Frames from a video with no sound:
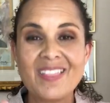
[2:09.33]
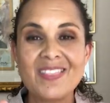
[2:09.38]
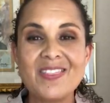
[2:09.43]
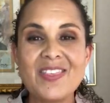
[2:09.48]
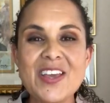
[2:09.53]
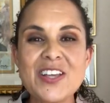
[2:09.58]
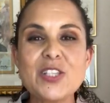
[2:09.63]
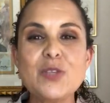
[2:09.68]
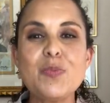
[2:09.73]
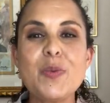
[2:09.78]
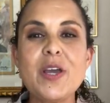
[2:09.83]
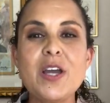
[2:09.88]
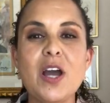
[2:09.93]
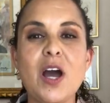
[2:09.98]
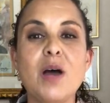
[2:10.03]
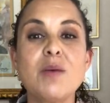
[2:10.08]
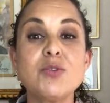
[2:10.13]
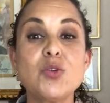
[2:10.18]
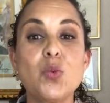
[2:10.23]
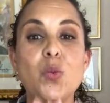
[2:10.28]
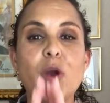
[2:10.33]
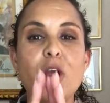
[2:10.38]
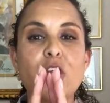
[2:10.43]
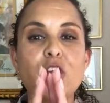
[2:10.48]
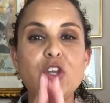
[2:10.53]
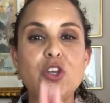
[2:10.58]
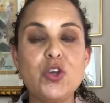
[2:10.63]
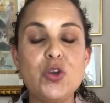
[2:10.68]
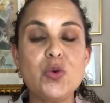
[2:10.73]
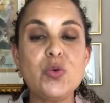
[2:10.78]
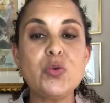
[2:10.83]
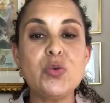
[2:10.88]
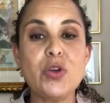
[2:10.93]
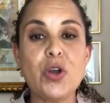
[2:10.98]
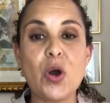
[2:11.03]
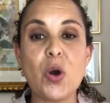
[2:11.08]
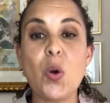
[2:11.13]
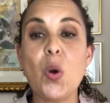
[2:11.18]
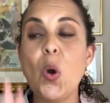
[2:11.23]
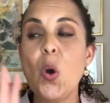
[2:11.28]
This becomes where you
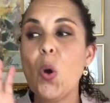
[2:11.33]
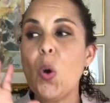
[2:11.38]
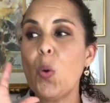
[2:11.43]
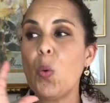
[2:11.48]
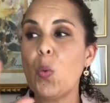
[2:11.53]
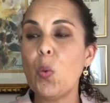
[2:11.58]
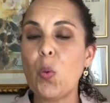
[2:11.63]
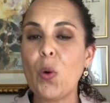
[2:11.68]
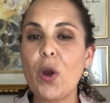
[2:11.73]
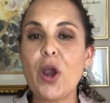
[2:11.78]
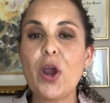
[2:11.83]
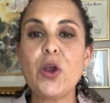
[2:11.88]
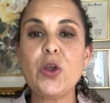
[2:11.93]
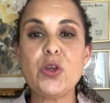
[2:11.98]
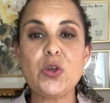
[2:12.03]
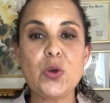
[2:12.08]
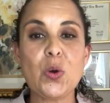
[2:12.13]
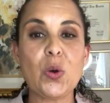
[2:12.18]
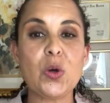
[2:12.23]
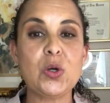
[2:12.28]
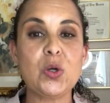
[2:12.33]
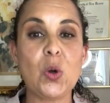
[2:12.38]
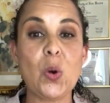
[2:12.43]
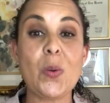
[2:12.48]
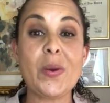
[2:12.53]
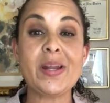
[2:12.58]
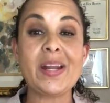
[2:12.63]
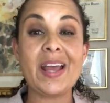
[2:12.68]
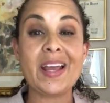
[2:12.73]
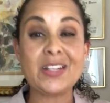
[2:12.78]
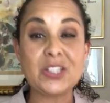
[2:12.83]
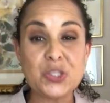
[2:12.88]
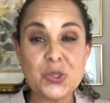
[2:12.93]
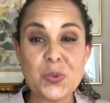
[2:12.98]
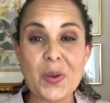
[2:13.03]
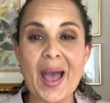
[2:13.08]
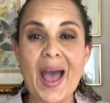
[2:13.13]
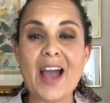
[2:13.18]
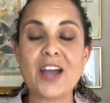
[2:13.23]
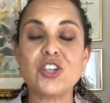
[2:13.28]
know where you're going and to
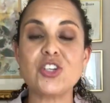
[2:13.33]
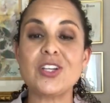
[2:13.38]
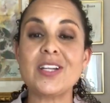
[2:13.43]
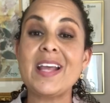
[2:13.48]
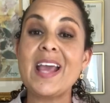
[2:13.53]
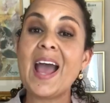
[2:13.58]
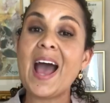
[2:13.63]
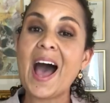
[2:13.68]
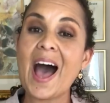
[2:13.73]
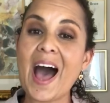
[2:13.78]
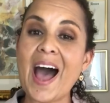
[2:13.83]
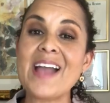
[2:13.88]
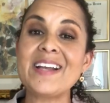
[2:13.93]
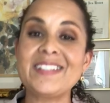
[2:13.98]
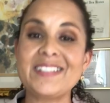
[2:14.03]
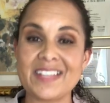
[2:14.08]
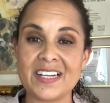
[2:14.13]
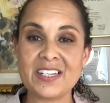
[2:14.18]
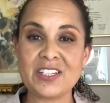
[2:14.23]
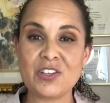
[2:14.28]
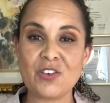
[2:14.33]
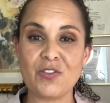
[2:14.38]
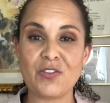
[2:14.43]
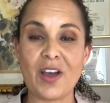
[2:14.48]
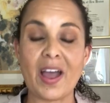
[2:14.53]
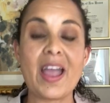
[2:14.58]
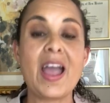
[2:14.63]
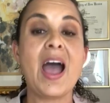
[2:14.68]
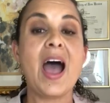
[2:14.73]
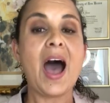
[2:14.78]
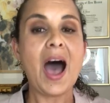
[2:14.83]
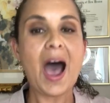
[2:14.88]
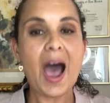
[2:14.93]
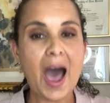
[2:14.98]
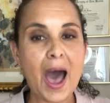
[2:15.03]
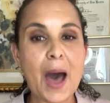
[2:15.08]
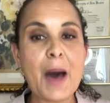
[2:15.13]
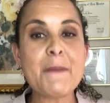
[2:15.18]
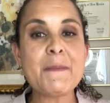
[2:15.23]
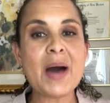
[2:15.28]
actually identify,
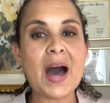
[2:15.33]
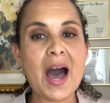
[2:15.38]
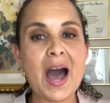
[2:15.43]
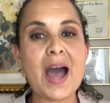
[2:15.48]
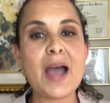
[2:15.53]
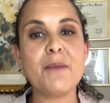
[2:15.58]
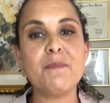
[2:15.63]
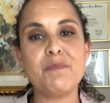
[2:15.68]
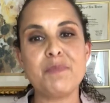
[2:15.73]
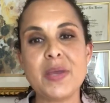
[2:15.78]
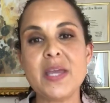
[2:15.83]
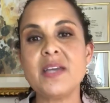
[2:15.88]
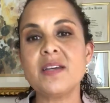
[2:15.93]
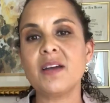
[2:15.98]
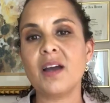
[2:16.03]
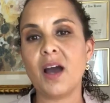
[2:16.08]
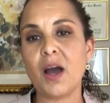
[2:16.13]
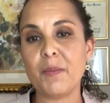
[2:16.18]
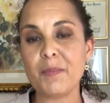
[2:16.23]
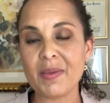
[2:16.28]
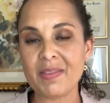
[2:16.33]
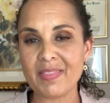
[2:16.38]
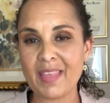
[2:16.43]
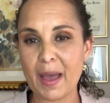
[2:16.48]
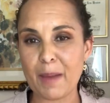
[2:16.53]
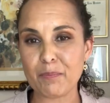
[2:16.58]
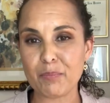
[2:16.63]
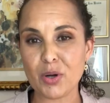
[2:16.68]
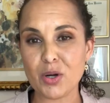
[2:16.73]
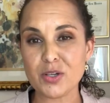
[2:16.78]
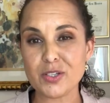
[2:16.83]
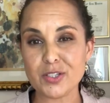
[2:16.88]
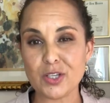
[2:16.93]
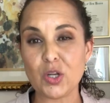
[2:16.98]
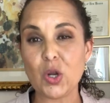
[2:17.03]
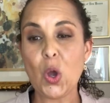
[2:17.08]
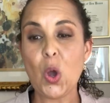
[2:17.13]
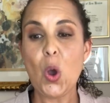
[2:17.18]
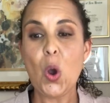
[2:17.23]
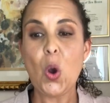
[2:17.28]
am I becoming that person
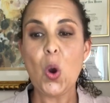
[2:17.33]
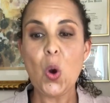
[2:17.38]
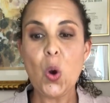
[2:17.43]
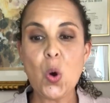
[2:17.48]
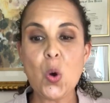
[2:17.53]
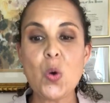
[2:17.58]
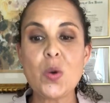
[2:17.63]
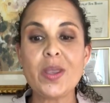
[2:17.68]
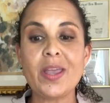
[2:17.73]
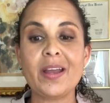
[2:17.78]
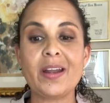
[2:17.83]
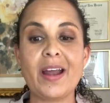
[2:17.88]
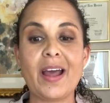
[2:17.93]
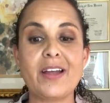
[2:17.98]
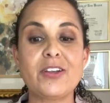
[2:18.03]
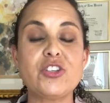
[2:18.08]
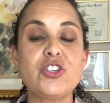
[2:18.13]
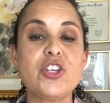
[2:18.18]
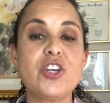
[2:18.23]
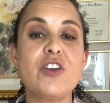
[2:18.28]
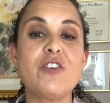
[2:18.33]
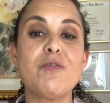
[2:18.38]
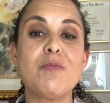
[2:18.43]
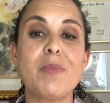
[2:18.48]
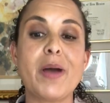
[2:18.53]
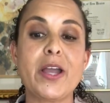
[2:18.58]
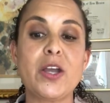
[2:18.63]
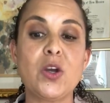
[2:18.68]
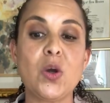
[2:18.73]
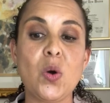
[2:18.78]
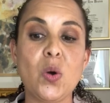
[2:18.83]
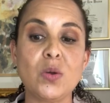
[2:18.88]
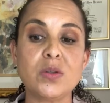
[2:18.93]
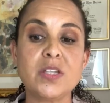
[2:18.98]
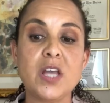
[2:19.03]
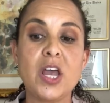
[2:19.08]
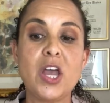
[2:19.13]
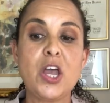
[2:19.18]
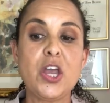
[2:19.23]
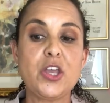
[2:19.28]
who can achieve my goals?
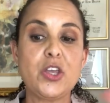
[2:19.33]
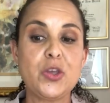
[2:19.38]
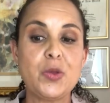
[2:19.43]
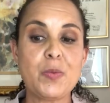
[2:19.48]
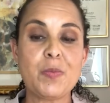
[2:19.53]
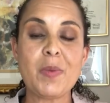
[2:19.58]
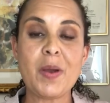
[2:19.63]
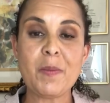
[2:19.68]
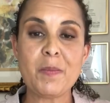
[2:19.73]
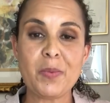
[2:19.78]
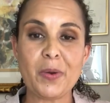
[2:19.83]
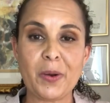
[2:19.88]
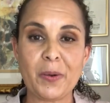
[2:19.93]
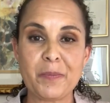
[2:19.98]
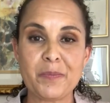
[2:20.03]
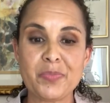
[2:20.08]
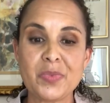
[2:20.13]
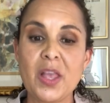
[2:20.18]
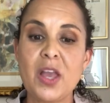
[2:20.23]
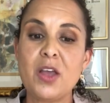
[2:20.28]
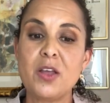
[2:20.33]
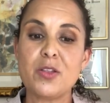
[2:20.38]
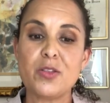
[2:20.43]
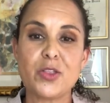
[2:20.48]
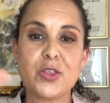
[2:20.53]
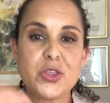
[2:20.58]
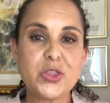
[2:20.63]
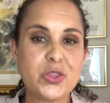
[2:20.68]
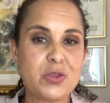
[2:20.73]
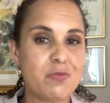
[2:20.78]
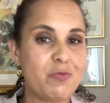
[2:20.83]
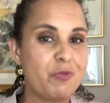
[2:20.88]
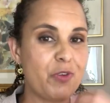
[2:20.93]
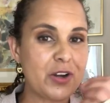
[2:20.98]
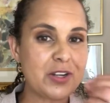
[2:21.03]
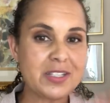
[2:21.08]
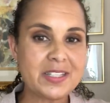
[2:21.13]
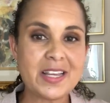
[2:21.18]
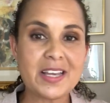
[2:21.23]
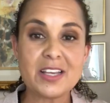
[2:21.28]
You remember, the
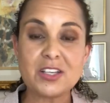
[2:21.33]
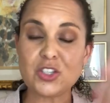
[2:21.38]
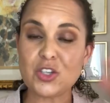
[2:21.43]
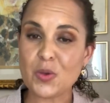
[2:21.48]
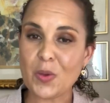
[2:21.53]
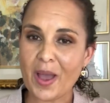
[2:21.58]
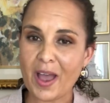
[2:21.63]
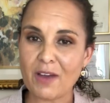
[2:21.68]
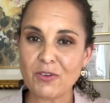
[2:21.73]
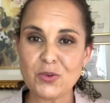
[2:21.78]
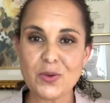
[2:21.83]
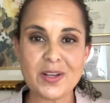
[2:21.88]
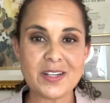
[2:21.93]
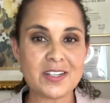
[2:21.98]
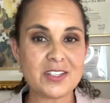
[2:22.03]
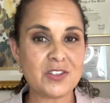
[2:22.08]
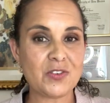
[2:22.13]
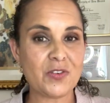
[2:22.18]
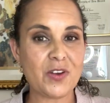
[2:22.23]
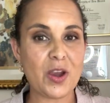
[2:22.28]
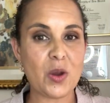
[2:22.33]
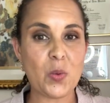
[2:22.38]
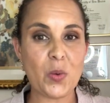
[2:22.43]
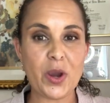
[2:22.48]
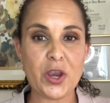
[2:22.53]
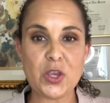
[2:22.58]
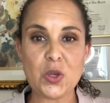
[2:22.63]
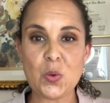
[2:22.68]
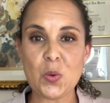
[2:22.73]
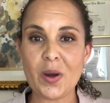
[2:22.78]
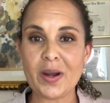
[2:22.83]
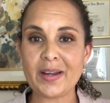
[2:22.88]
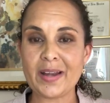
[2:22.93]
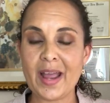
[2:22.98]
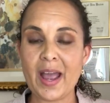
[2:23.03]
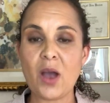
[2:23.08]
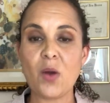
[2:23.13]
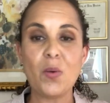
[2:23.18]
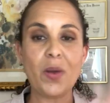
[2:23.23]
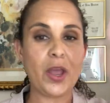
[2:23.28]
first thing is you have to identify where you are
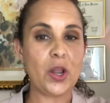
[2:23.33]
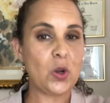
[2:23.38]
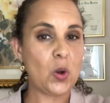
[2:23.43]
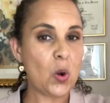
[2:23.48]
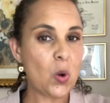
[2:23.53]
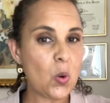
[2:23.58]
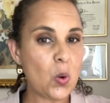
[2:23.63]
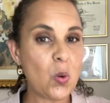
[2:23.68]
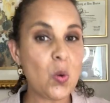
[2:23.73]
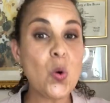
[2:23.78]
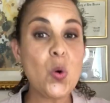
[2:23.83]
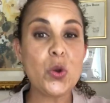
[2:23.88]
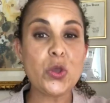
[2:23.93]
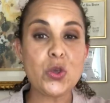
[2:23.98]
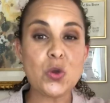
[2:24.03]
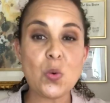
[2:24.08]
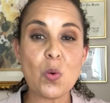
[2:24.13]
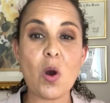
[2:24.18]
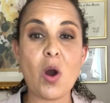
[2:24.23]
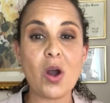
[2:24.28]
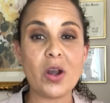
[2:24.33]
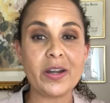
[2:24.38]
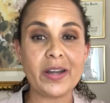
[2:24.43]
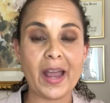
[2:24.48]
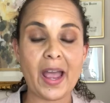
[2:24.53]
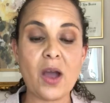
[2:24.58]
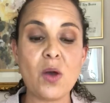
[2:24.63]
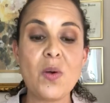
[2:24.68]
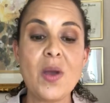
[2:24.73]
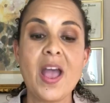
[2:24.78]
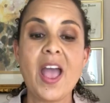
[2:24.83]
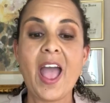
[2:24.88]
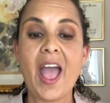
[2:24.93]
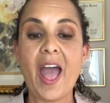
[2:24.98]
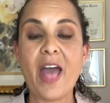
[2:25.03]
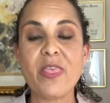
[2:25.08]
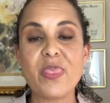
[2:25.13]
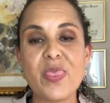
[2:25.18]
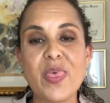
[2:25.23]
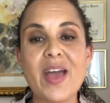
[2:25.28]
now and who you are now,
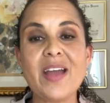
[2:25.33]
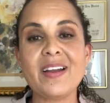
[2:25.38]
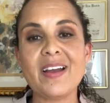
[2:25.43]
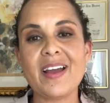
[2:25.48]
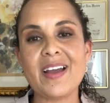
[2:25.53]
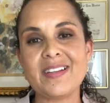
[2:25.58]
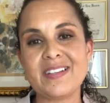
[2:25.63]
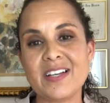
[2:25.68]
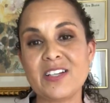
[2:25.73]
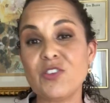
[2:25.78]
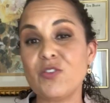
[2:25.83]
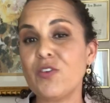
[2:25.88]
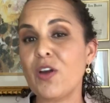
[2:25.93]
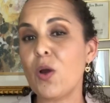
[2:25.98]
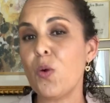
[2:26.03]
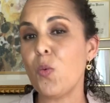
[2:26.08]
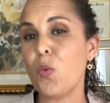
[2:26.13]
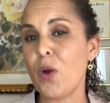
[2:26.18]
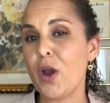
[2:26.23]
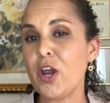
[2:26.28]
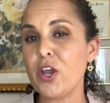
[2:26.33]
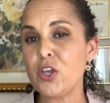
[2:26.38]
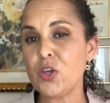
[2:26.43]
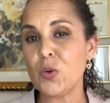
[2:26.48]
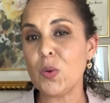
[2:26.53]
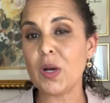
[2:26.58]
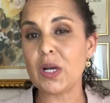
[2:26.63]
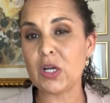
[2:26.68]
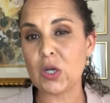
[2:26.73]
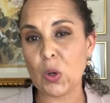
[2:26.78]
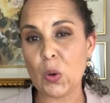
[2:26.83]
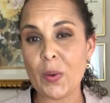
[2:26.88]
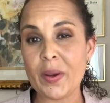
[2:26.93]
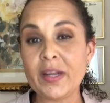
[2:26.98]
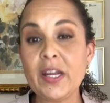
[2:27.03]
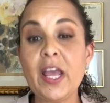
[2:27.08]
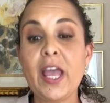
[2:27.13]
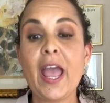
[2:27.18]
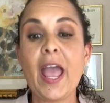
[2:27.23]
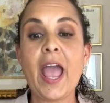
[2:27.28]
and then identify where you are
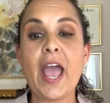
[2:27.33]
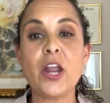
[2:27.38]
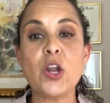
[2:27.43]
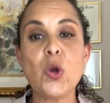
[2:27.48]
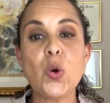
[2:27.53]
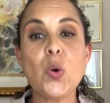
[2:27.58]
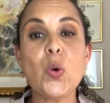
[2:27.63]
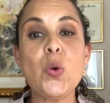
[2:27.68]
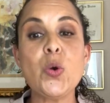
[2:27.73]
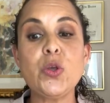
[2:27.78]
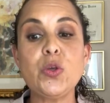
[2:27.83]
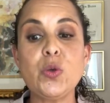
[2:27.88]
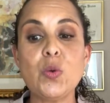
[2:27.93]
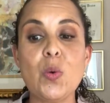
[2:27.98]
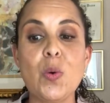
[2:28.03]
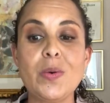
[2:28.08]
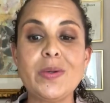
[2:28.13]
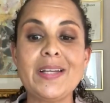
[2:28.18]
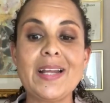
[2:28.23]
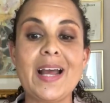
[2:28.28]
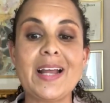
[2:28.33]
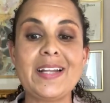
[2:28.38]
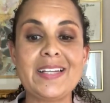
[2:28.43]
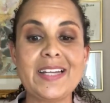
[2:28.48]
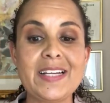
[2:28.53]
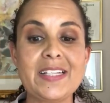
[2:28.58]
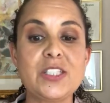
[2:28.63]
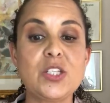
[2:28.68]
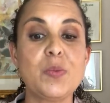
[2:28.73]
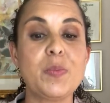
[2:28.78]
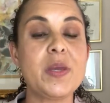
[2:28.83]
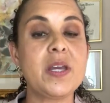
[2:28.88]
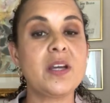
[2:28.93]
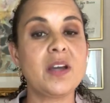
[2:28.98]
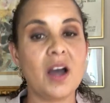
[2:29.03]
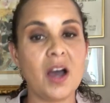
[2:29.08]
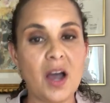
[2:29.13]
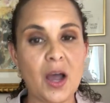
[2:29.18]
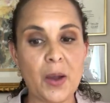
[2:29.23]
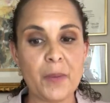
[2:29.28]
going and who you need to
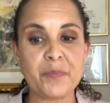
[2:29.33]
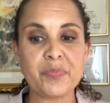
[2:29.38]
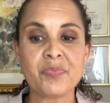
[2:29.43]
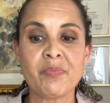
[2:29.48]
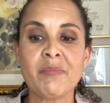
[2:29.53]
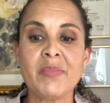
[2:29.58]
become.